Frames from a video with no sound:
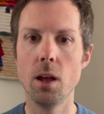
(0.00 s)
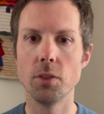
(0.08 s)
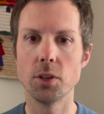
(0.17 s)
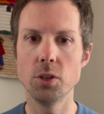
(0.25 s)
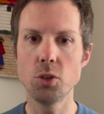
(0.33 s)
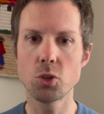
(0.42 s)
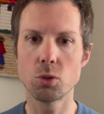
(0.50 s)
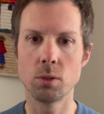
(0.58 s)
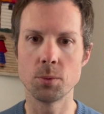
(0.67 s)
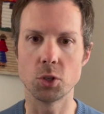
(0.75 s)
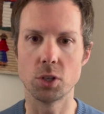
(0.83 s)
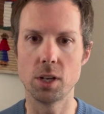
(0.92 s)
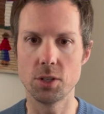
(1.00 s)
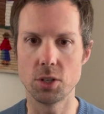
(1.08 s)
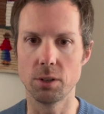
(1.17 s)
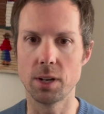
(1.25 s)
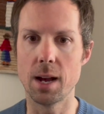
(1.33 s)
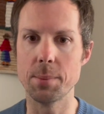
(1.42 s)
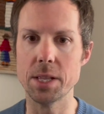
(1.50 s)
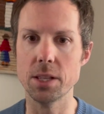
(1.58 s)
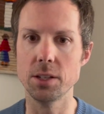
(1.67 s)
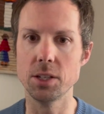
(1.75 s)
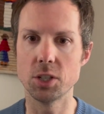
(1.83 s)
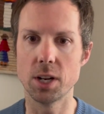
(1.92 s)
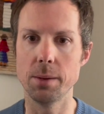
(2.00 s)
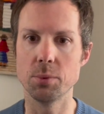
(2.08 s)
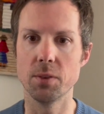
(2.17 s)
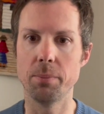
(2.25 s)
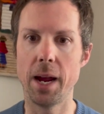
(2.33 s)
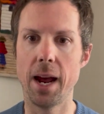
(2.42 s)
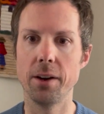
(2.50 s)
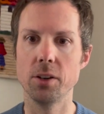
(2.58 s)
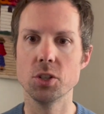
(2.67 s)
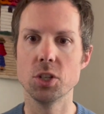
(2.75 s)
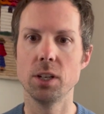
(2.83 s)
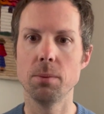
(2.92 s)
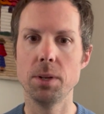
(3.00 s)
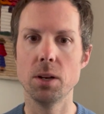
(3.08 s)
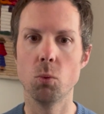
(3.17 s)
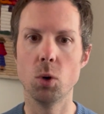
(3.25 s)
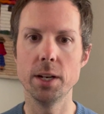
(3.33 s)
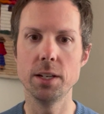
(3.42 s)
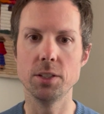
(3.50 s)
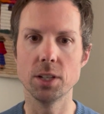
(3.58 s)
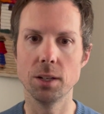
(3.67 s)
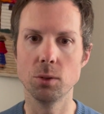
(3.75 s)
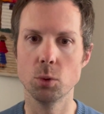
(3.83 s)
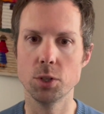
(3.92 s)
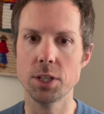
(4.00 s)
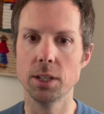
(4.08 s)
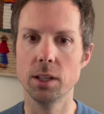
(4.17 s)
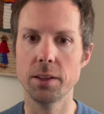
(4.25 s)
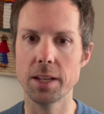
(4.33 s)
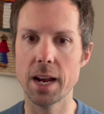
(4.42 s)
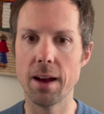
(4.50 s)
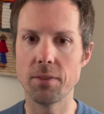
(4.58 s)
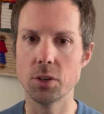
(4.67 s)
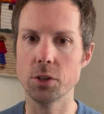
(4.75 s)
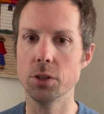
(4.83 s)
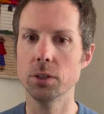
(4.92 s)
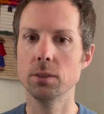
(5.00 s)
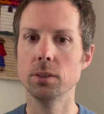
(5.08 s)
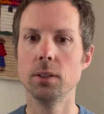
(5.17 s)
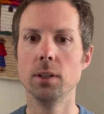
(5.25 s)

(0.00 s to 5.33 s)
Thunderstorms are also common in these types of patterns and can be a one-and-done ordeal in the afternoon,